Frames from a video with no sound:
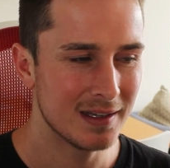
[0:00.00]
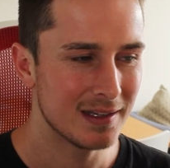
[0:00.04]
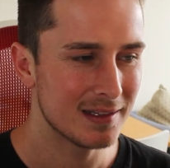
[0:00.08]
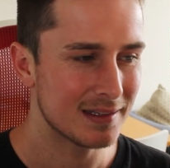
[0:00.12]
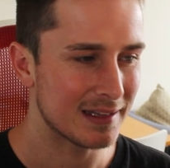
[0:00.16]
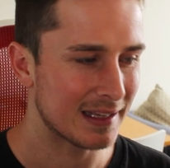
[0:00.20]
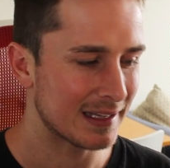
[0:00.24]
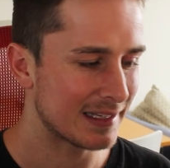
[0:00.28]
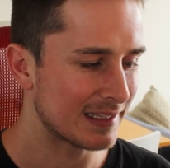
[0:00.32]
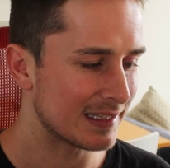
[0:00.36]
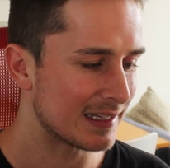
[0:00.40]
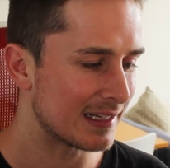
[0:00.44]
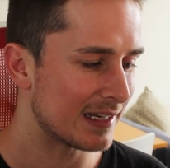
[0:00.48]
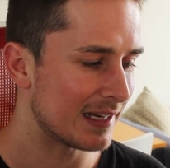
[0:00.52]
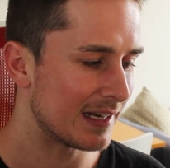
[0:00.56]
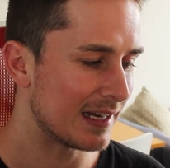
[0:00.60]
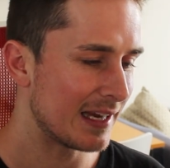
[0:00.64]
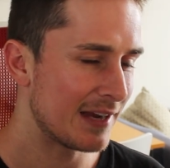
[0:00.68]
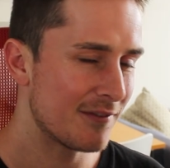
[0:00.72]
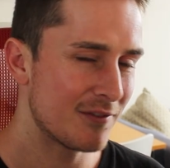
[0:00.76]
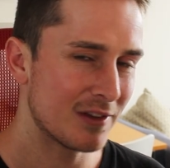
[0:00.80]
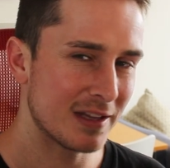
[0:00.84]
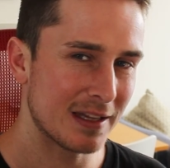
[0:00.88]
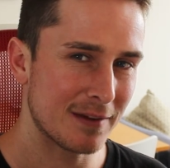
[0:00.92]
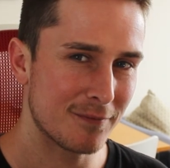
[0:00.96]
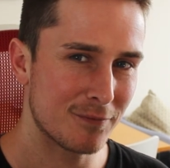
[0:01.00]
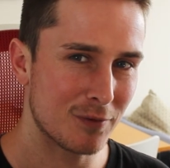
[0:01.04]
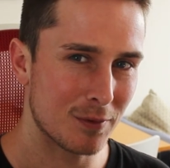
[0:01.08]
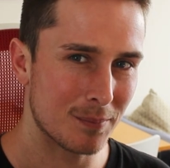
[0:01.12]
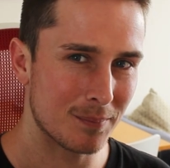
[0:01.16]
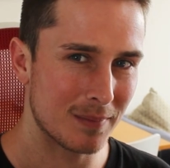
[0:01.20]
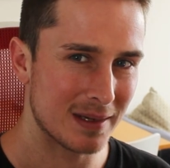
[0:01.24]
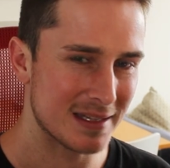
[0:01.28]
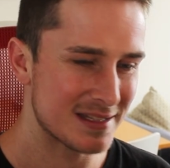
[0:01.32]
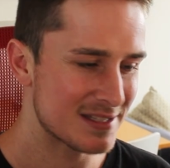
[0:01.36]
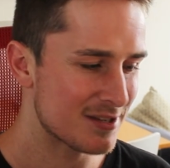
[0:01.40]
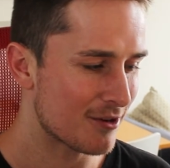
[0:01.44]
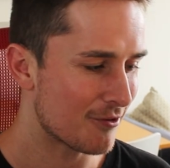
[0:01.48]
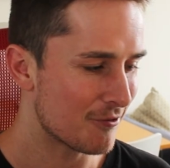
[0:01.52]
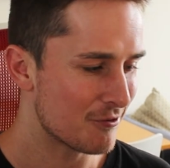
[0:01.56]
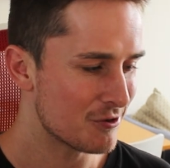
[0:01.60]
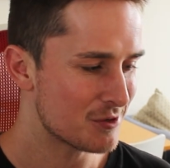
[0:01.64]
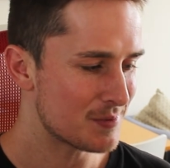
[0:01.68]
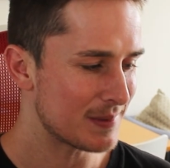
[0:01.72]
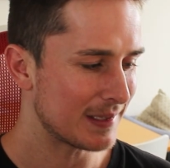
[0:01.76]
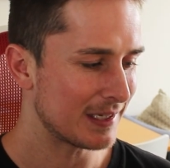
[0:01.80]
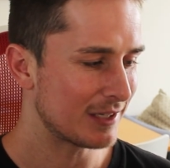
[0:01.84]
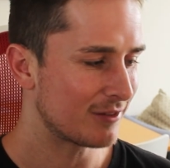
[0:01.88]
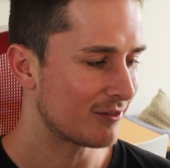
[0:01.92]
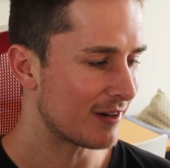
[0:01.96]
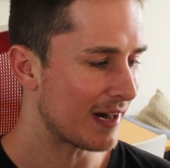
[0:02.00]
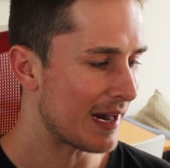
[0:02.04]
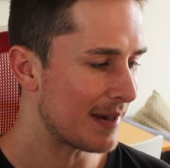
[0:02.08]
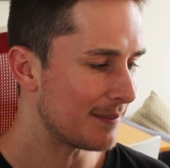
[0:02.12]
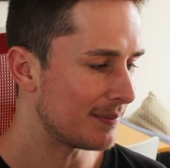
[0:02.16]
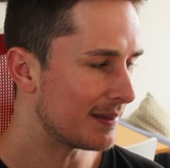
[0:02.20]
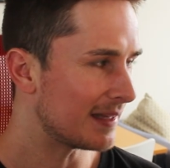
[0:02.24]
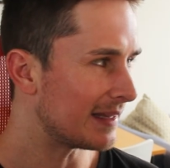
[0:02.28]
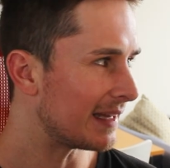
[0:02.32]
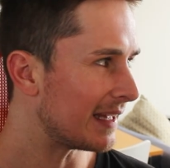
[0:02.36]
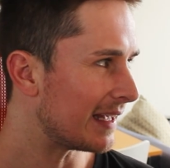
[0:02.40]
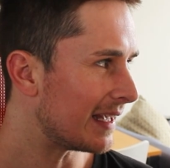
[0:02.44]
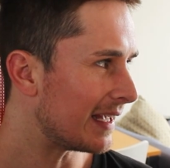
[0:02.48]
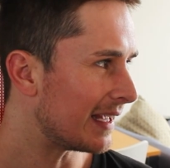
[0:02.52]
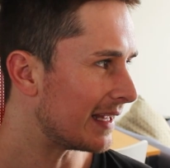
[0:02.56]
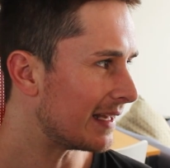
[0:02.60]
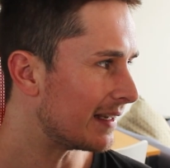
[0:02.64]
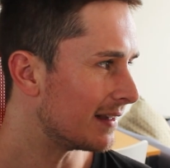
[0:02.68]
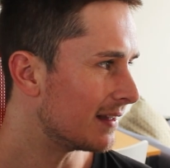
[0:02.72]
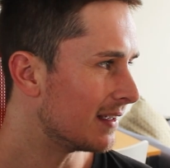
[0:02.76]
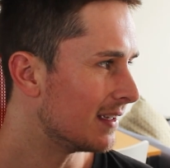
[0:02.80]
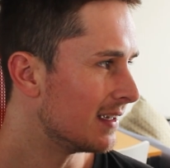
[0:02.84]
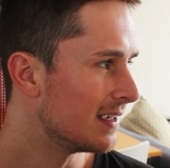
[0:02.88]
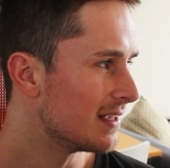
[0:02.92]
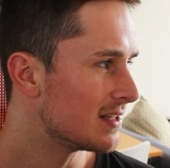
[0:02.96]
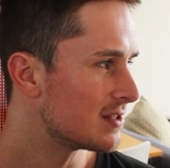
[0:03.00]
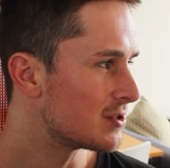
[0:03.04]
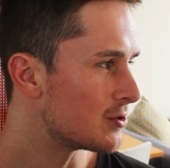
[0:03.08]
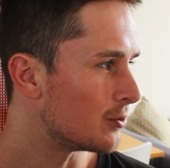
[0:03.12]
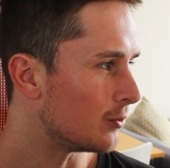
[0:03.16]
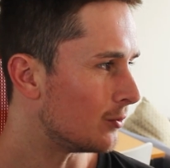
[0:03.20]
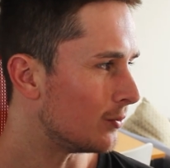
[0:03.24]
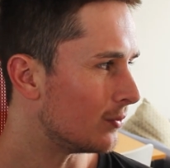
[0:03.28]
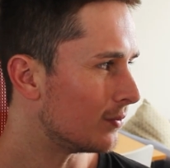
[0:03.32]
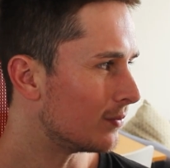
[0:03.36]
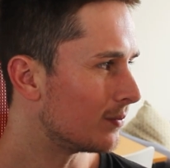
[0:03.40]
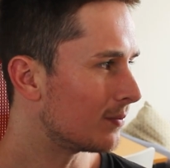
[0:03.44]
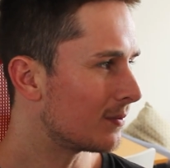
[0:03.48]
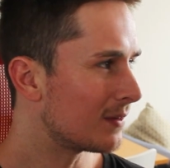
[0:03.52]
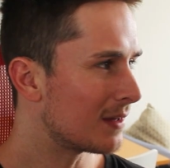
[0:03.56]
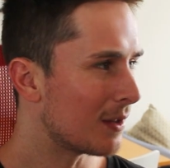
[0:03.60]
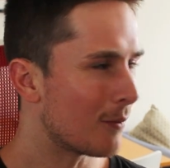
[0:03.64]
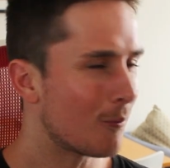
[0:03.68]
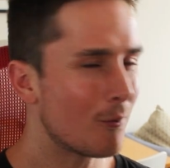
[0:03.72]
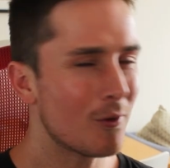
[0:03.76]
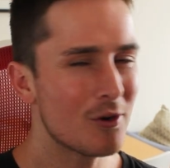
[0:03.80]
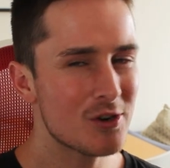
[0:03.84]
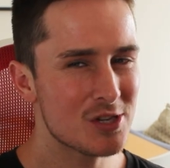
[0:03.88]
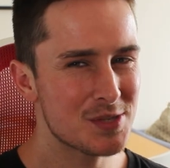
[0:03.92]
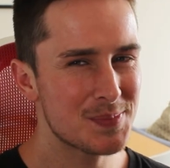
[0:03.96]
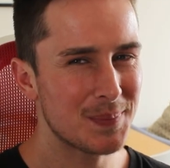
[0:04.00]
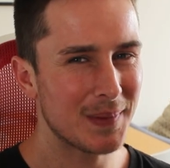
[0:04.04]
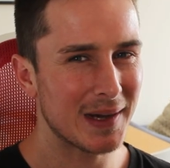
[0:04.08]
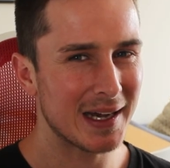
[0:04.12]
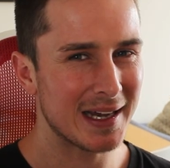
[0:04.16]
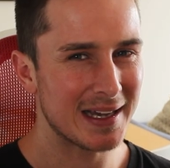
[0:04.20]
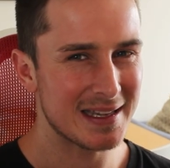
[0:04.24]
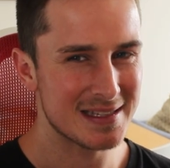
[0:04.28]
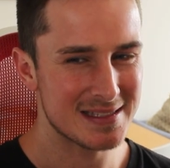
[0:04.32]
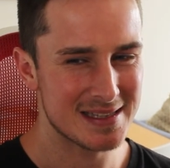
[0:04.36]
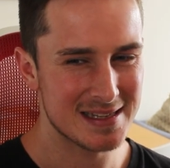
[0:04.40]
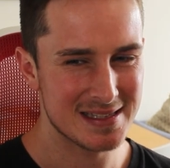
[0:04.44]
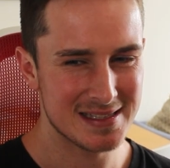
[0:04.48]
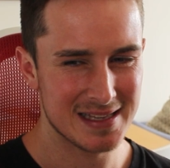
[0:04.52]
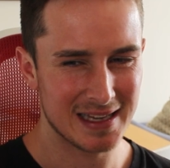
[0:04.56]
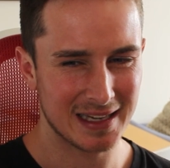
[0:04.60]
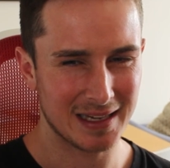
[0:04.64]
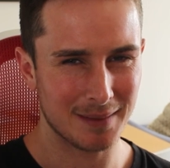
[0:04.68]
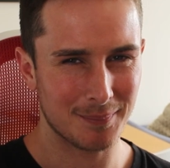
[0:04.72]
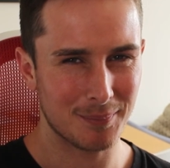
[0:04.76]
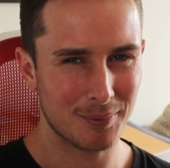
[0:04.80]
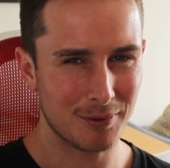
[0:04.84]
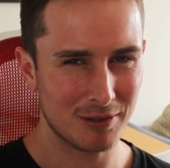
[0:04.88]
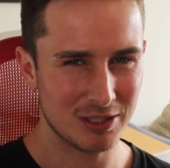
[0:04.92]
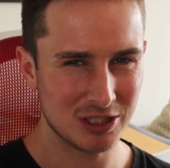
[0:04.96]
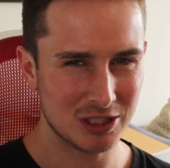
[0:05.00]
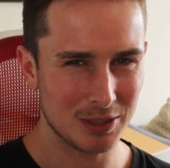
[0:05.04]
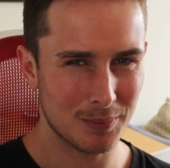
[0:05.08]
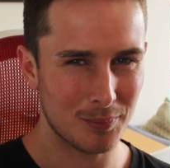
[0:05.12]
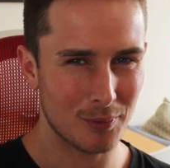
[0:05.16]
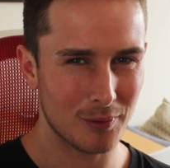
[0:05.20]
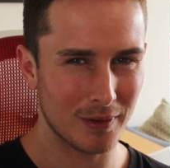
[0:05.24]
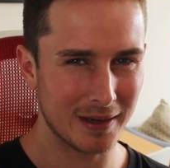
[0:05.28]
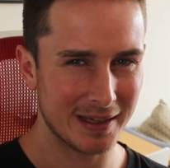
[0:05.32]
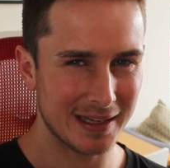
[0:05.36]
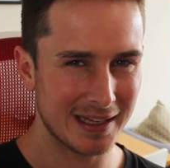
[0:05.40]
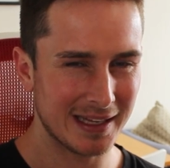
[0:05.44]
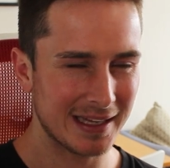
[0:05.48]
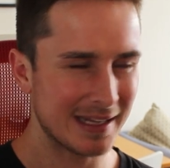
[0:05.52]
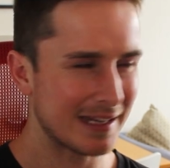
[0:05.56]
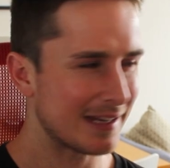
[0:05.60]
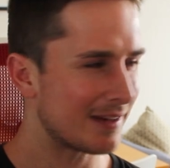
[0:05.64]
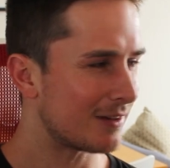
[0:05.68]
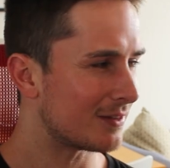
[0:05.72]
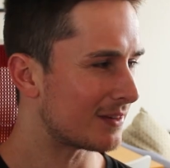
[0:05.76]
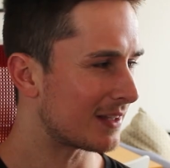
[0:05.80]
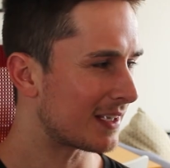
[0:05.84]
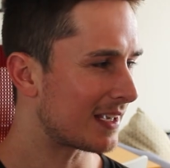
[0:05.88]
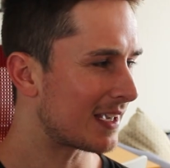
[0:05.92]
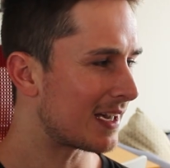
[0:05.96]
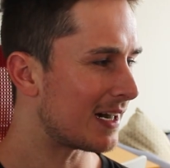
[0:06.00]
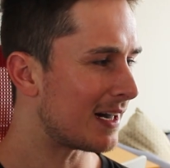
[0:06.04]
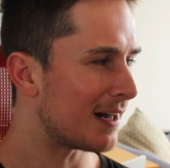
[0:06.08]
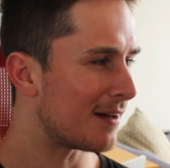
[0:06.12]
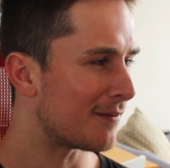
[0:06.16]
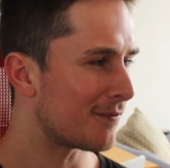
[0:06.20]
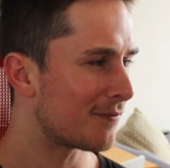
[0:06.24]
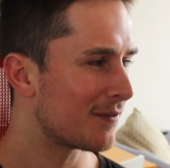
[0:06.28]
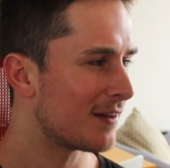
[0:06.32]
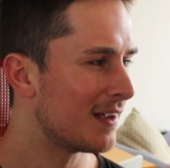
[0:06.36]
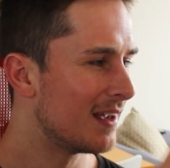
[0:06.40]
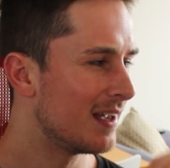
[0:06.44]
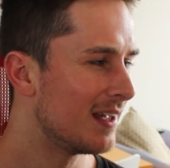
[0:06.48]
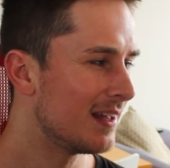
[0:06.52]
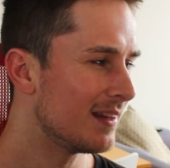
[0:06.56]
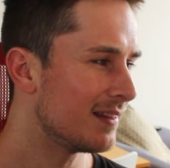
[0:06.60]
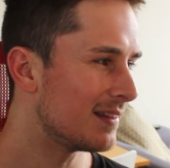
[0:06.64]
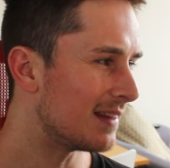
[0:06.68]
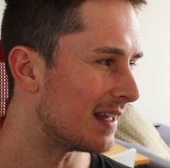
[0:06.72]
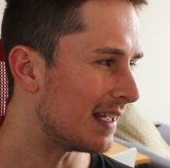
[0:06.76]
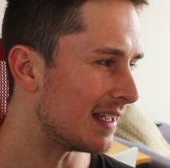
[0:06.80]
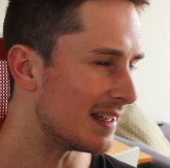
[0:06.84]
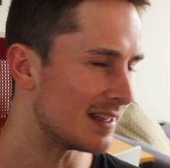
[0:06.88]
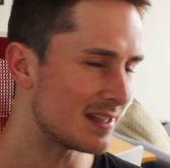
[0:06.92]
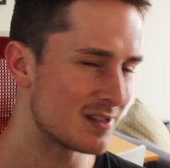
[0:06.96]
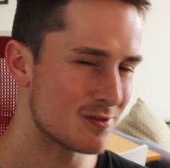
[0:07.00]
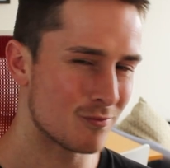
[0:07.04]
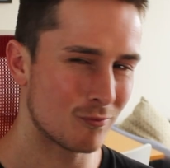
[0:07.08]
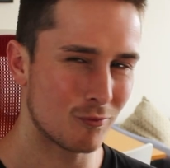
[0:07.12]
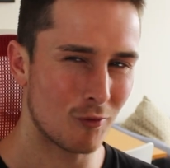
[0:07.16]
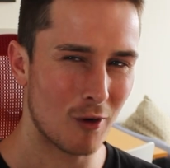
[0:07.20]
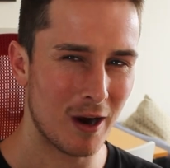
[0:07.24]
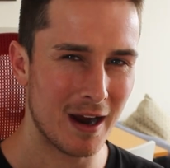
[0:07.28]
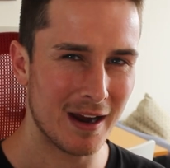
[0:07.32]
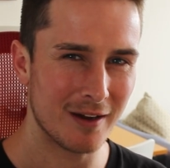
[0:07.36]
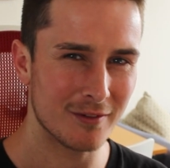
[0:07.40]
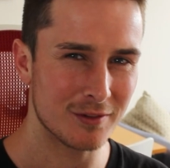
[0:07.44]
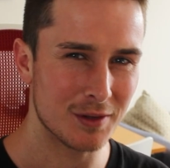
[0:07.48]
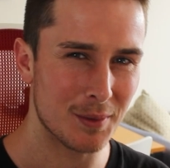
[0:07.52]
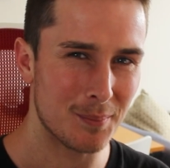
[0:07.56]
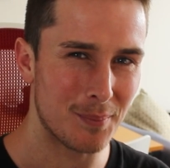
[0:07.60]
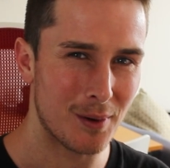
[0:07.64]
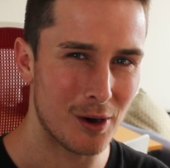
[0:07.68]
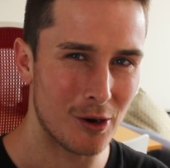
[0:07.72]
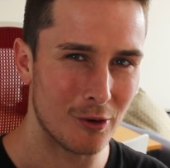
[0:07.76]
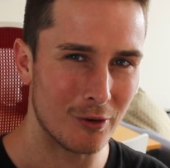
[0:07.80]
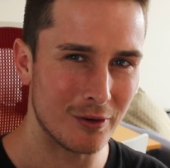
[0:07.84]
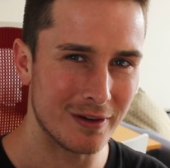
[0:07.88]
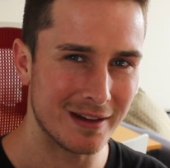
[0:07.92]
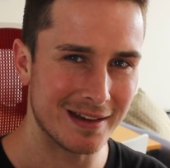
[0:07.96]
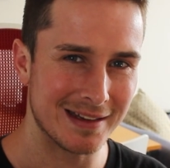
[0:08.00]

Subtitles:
Like everything from my toes being cramped at the end to the worst part is there's like a pressure point here on the cuff that is right on the bone.